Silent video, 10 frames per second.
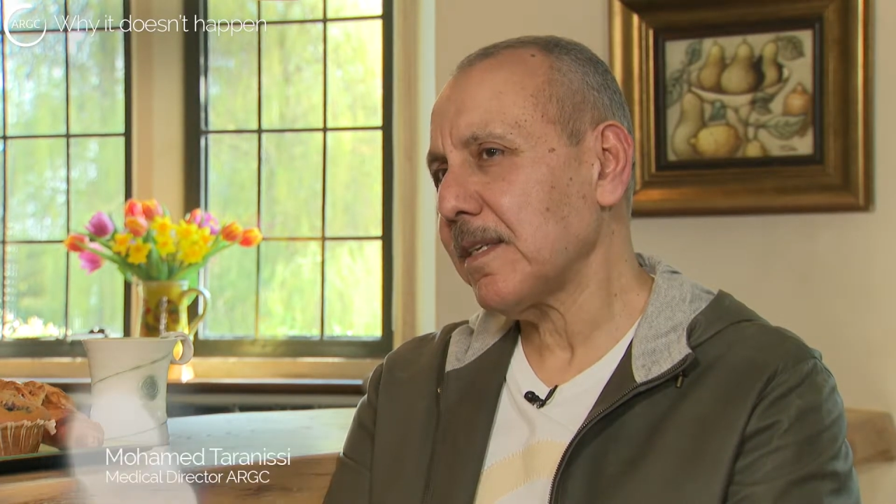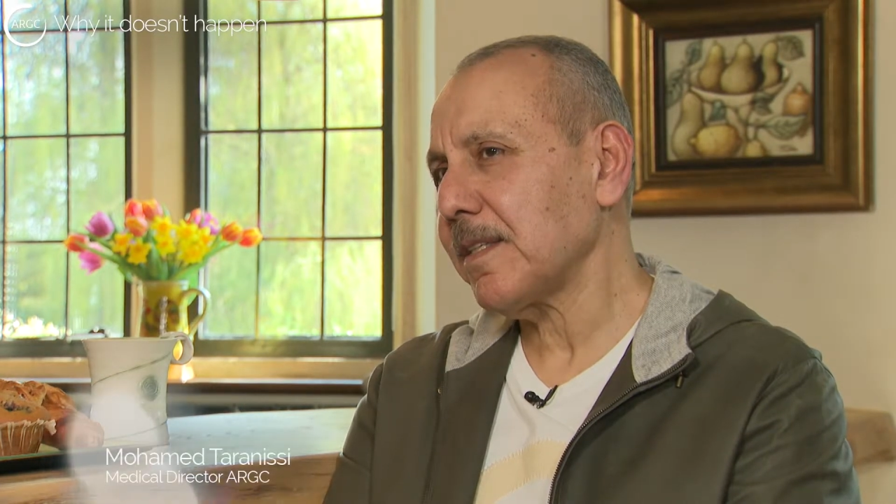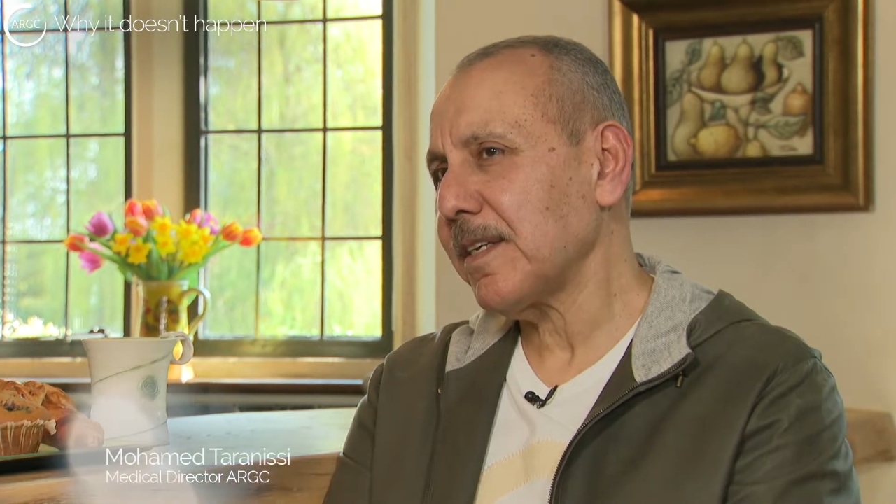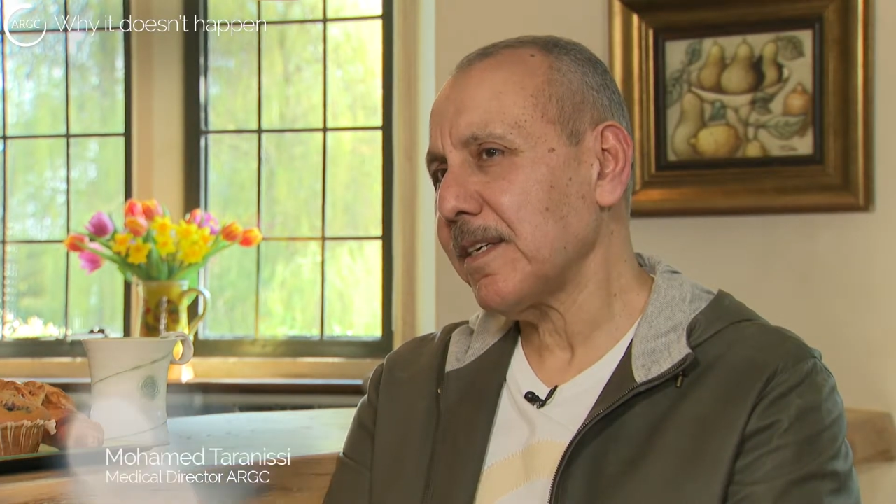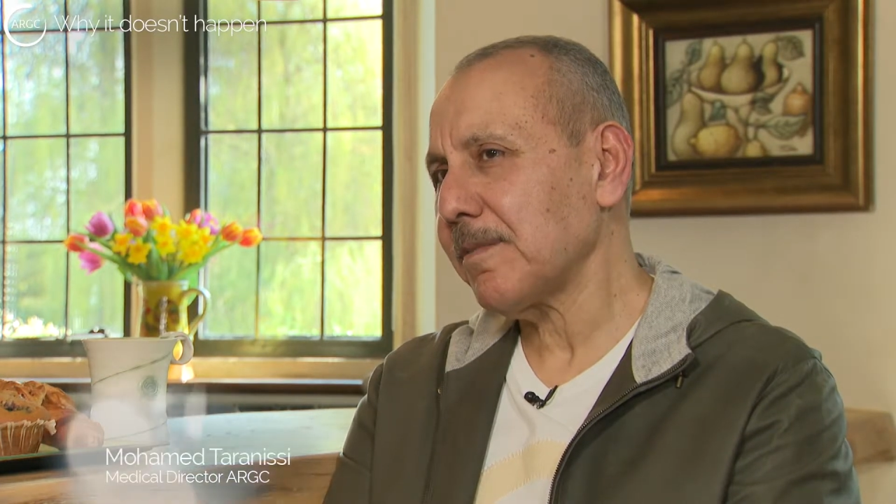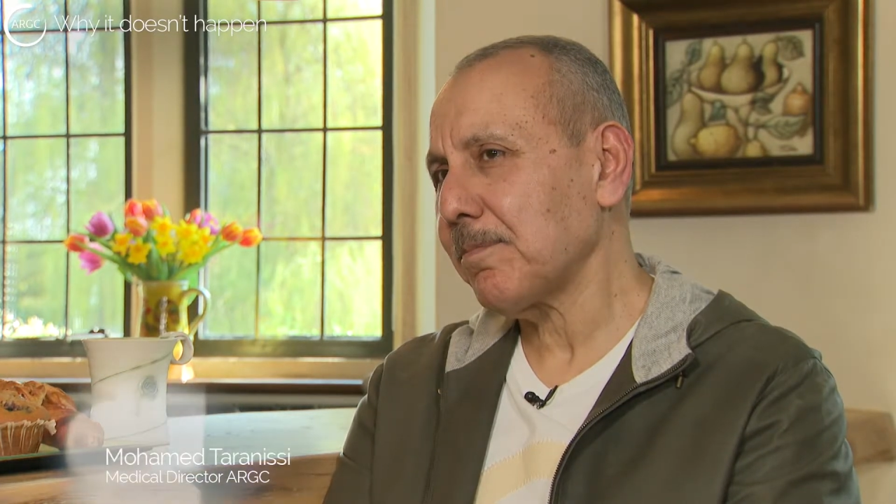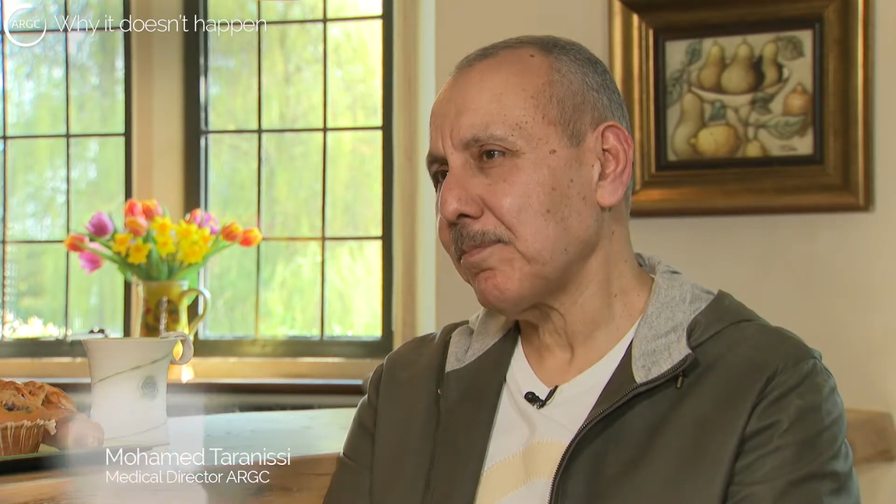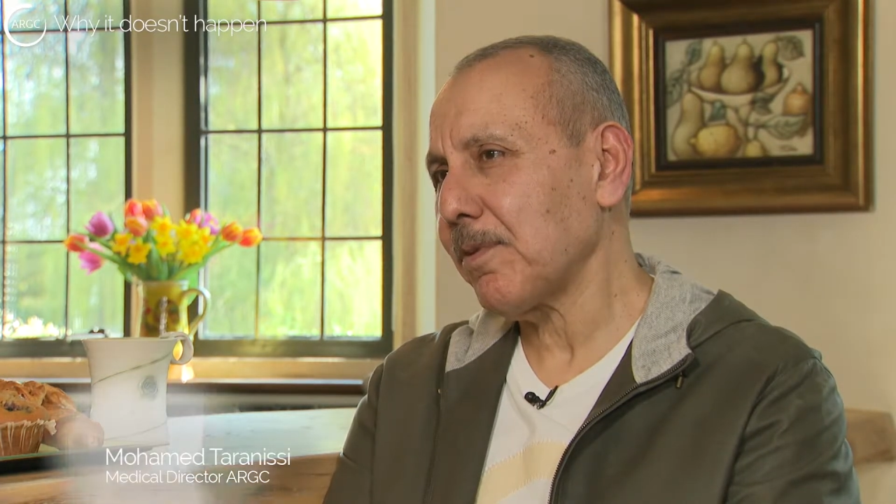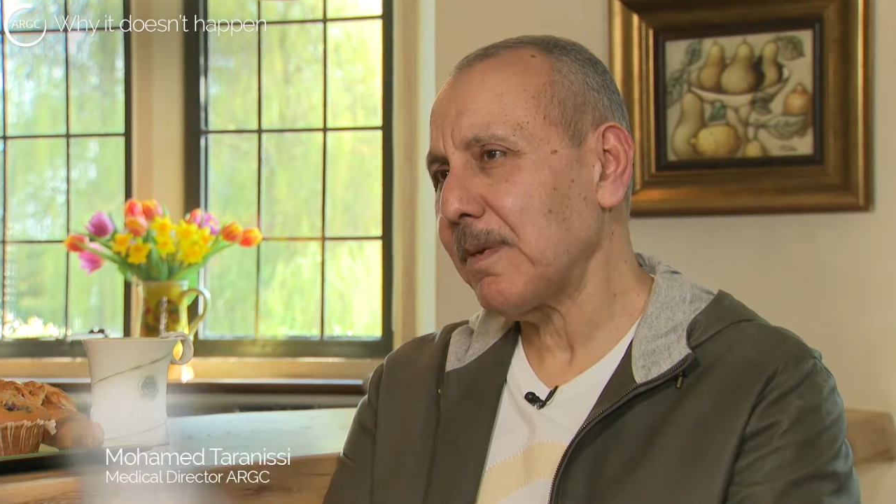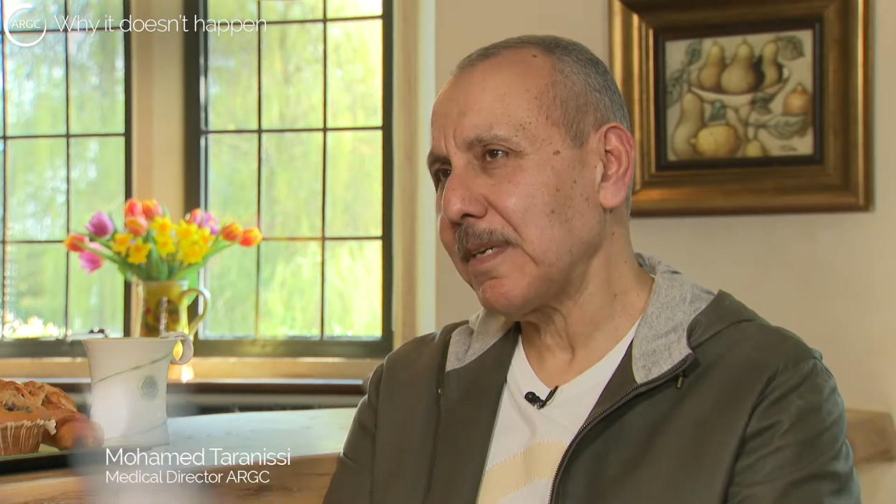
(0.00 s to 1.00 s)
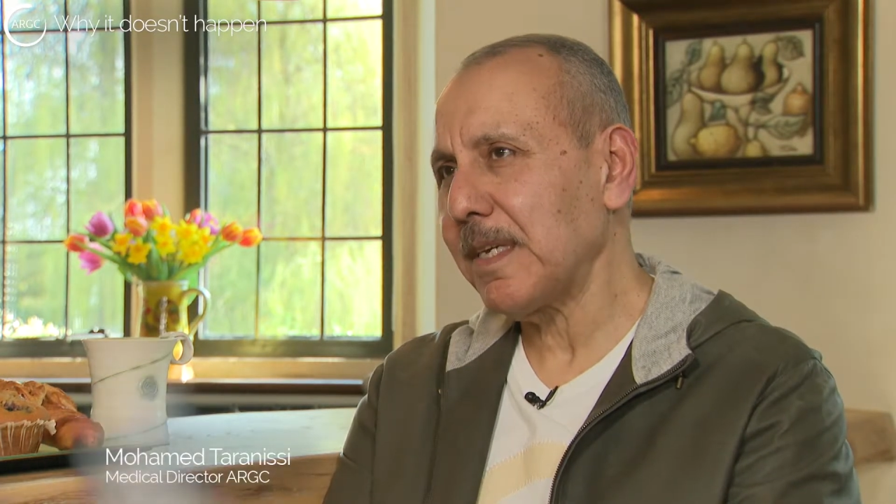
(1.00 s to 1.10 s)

and they're probably